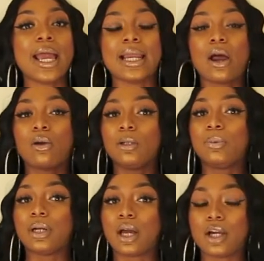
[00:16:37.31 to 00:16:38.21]
and I
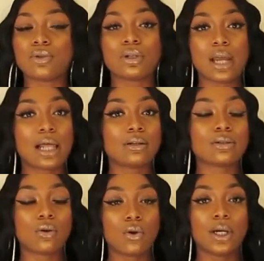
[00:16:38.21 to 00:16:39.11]
only put
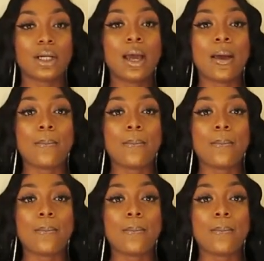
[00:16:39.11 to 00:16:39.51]
$100 on